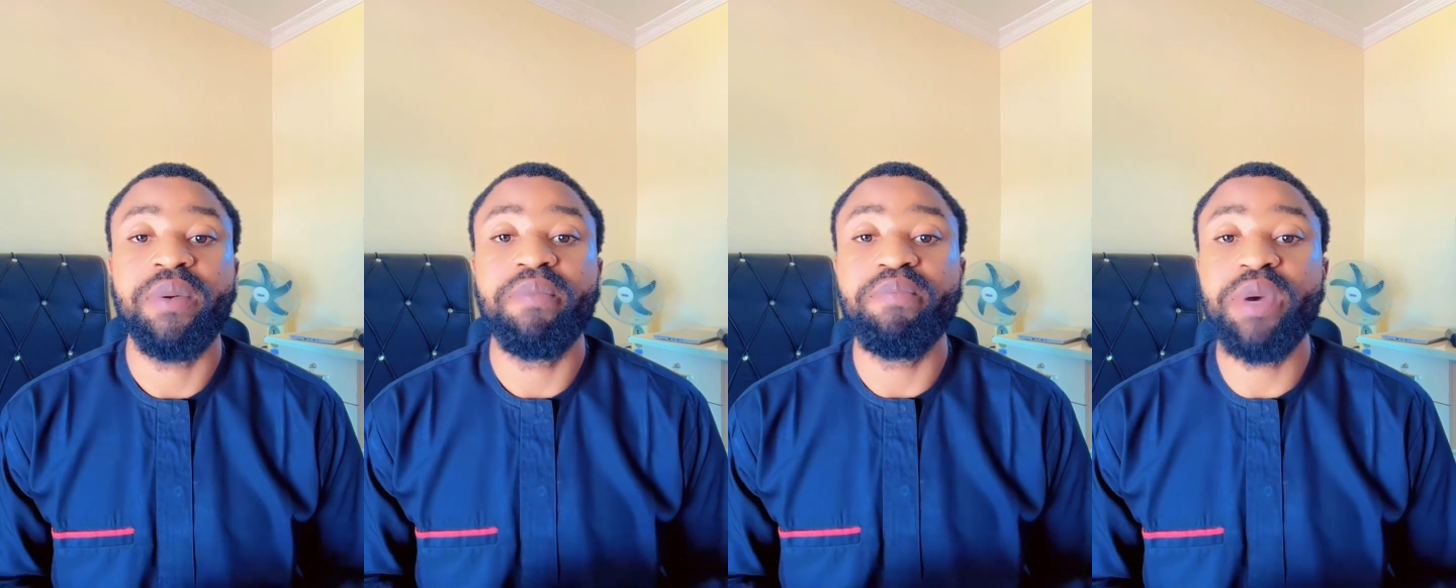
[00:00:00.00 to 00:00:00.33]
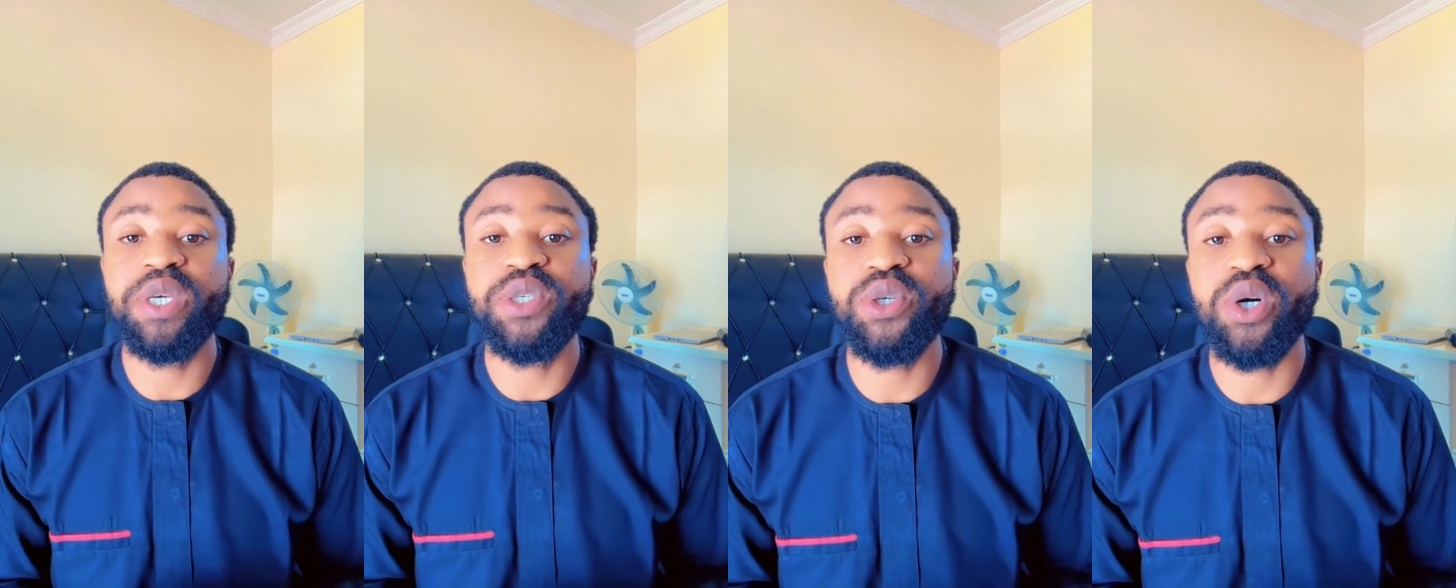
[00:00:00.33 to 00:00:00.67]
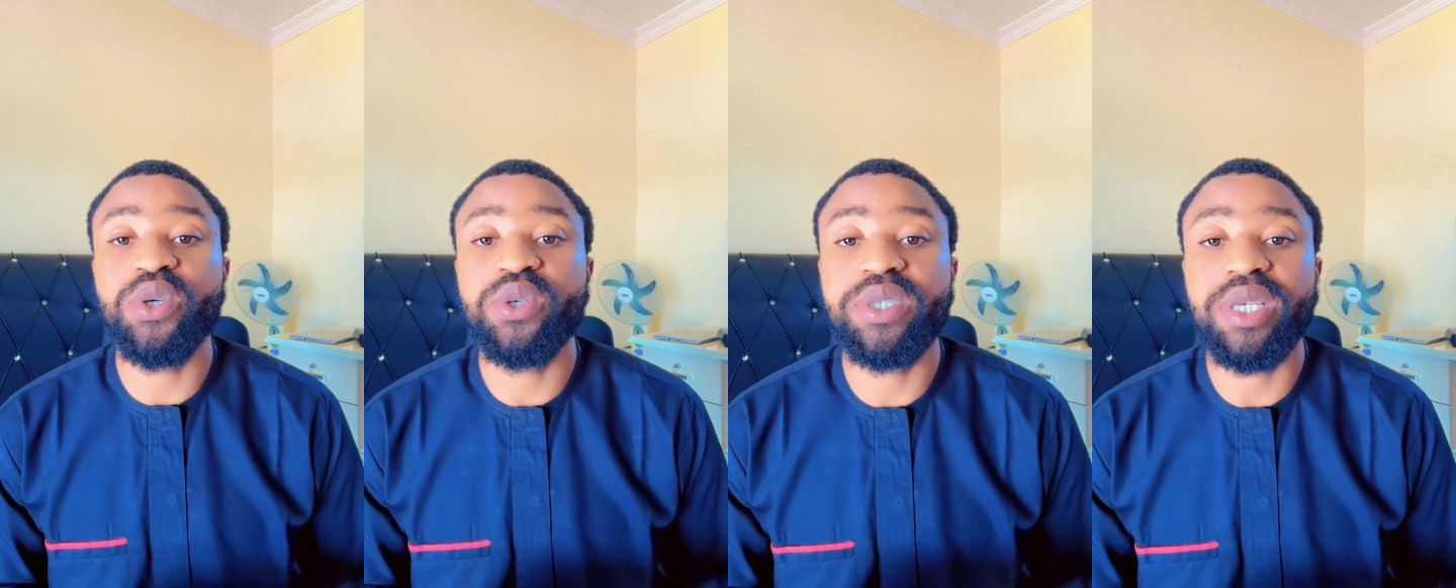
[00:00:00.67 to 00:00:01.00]
Make sure
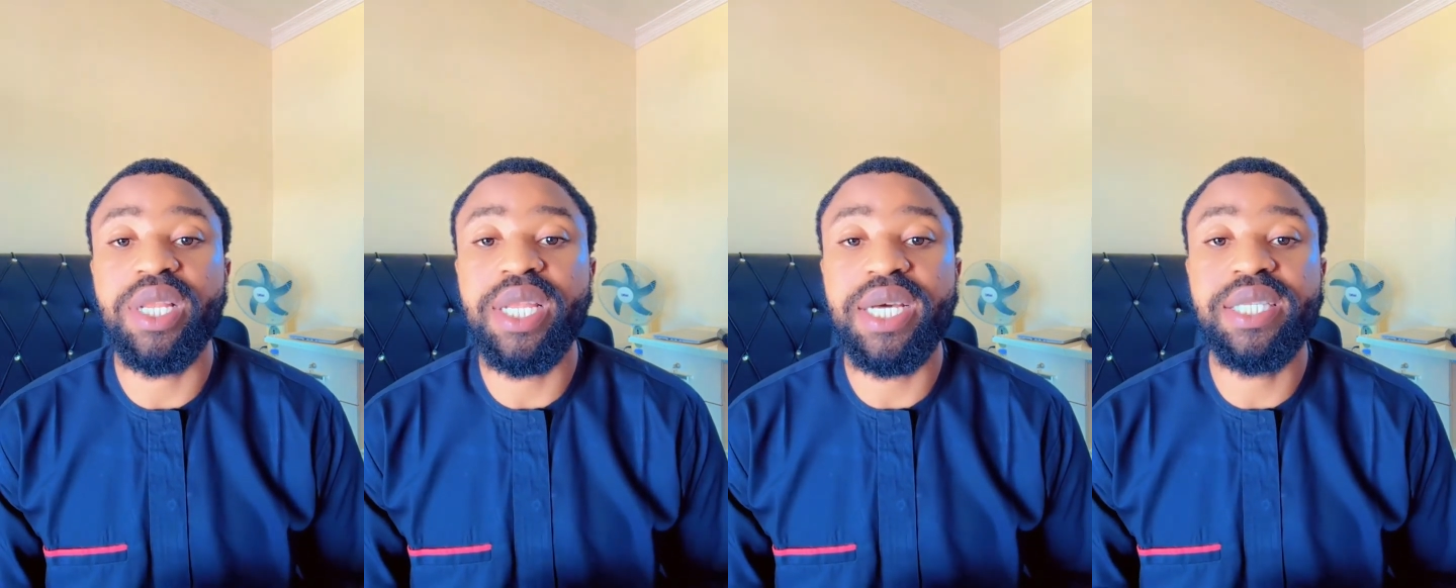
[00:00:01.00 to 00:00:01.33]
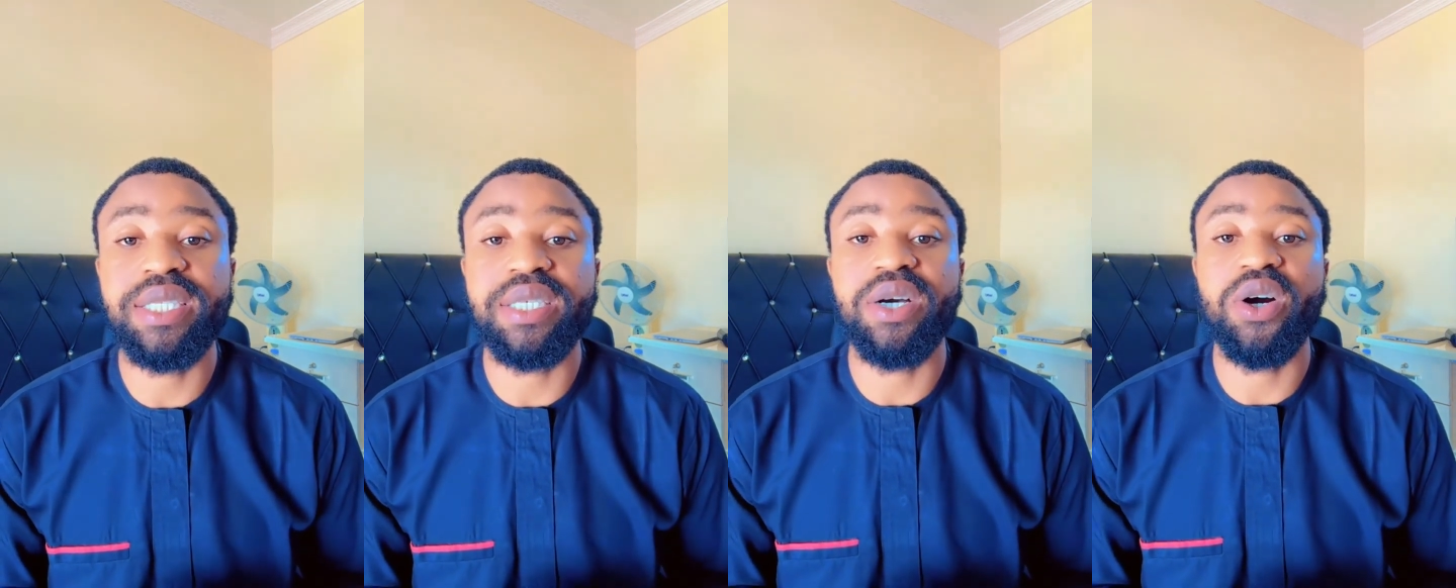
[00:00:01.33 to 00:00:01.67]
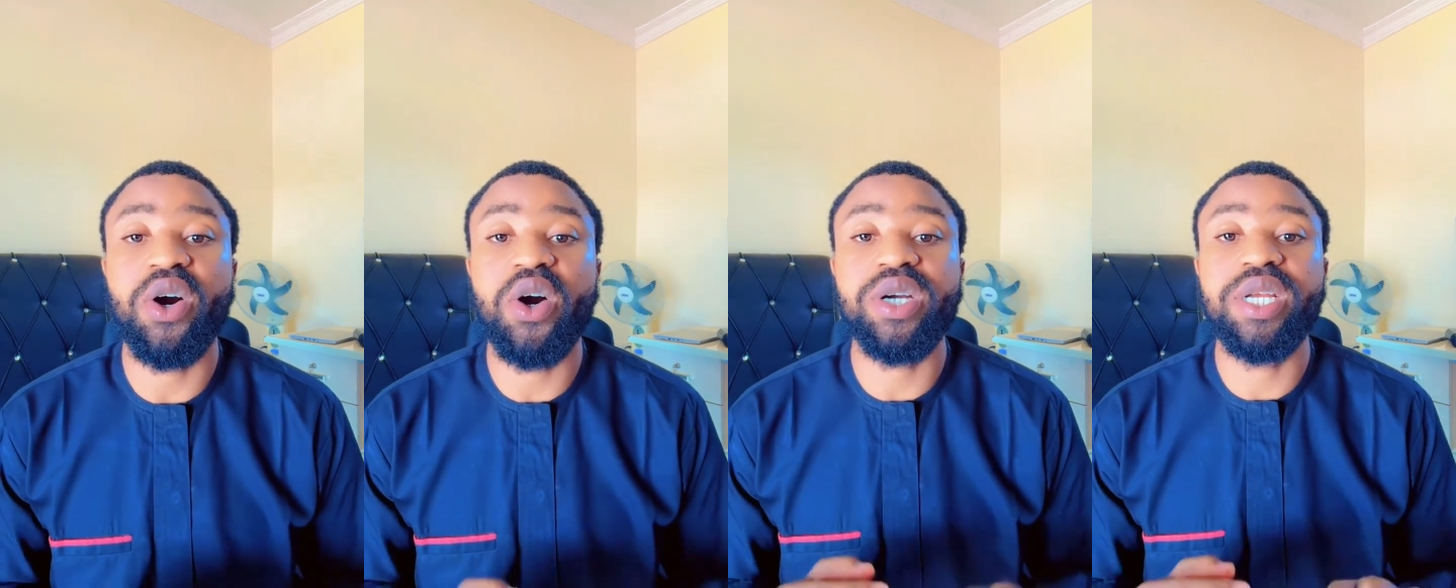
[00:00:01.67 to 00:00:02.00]
you select
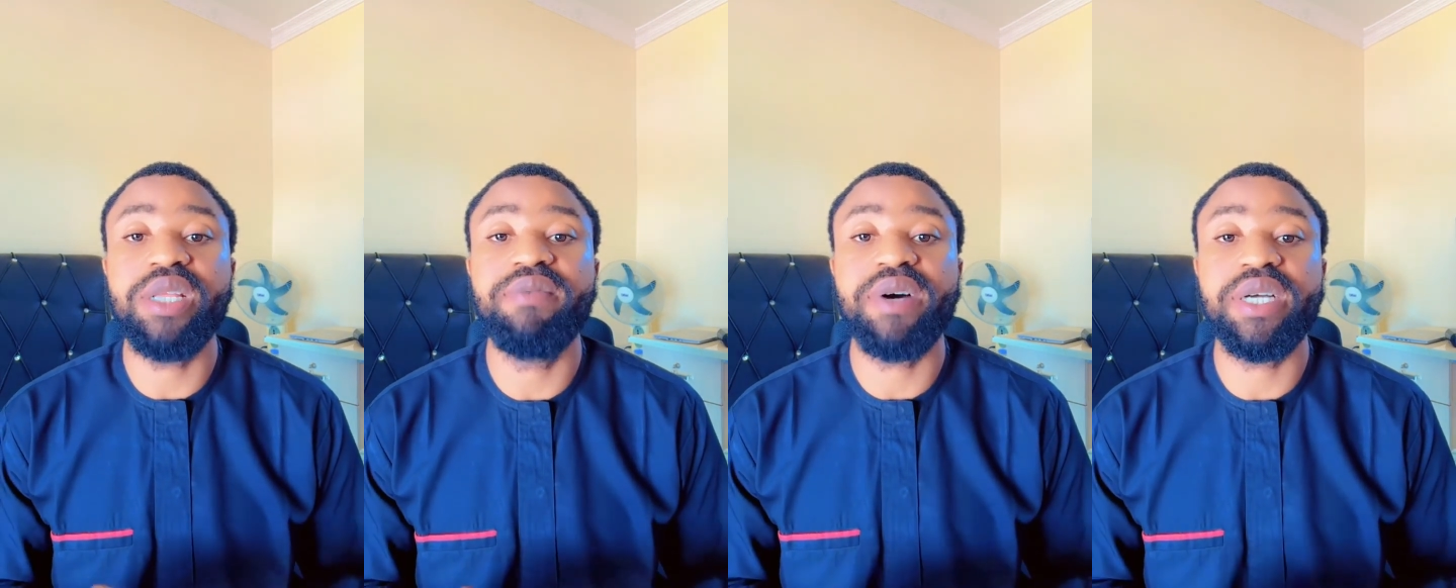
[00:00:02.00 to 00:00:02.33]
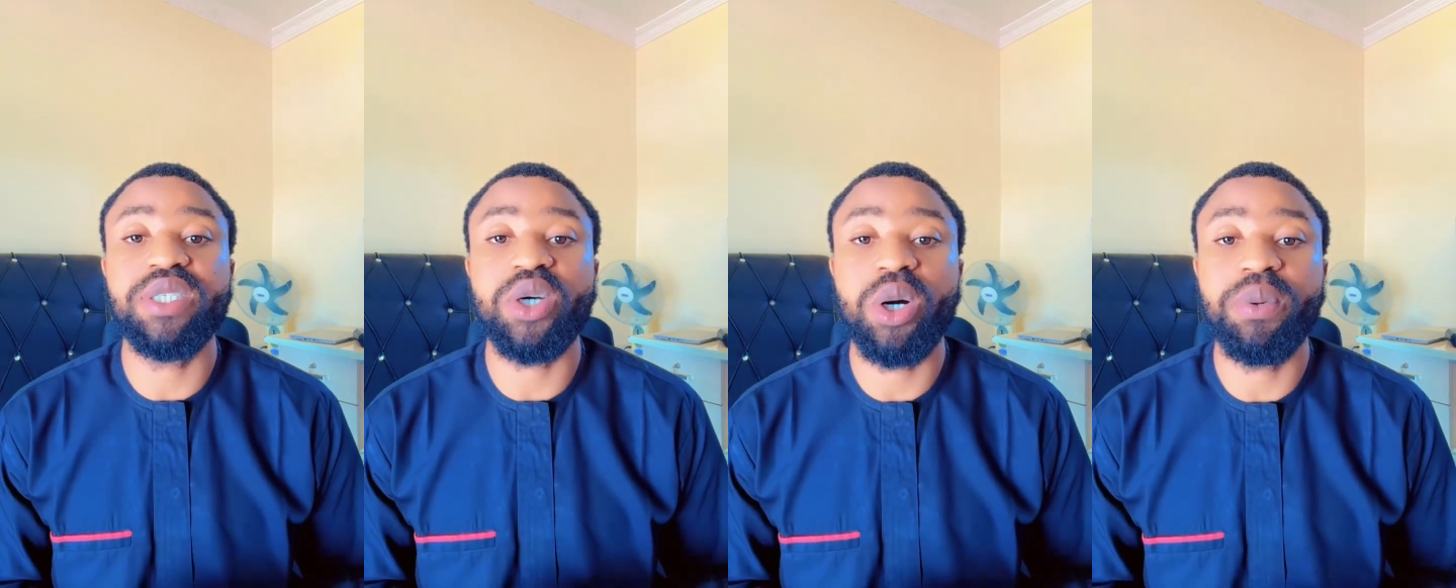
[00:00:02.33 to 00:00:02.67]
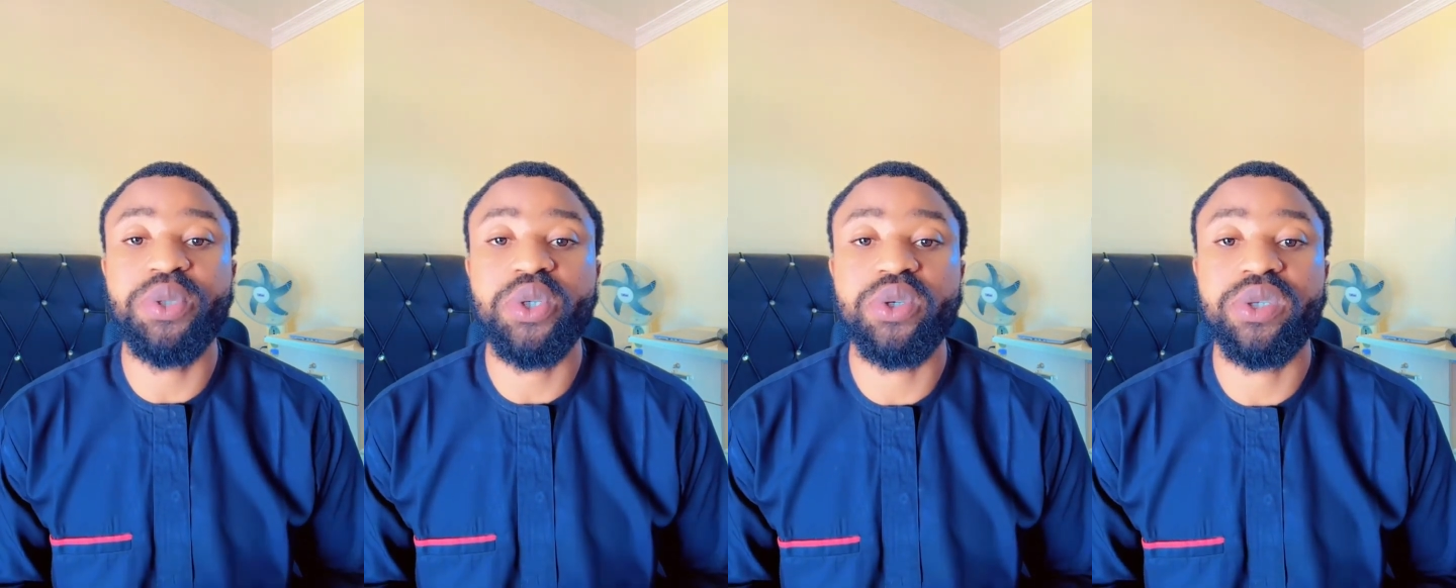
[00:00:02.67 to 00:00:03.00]
all relevant
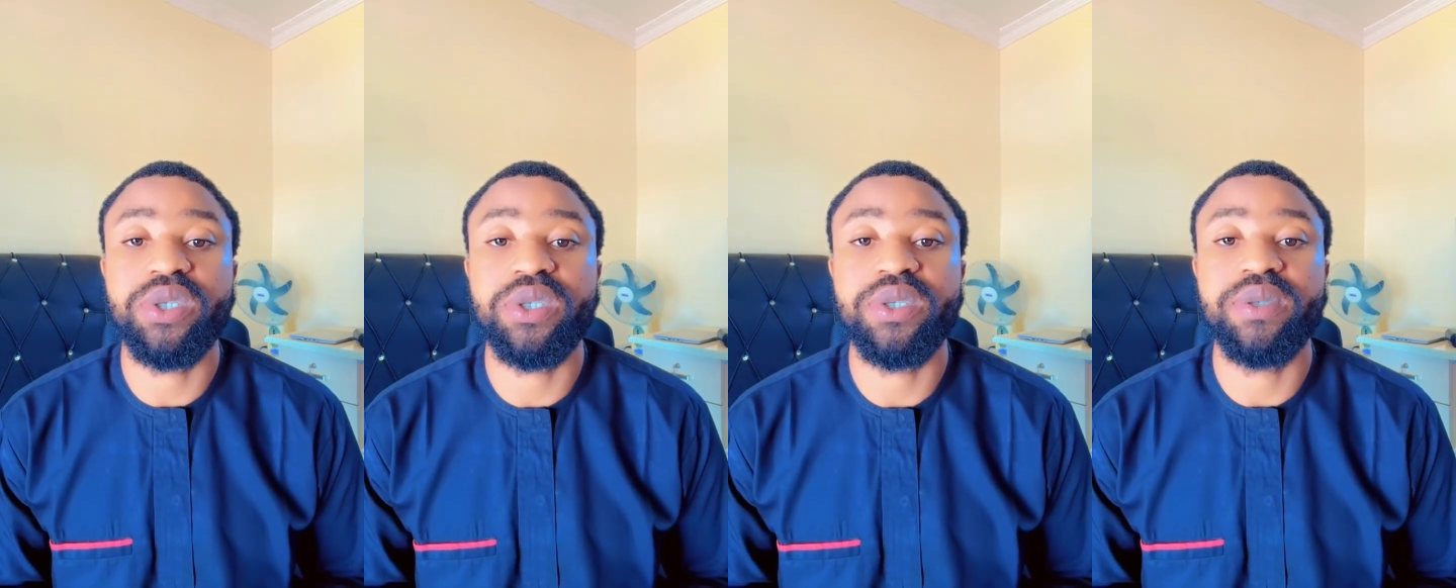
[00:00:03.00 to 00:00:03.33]
options.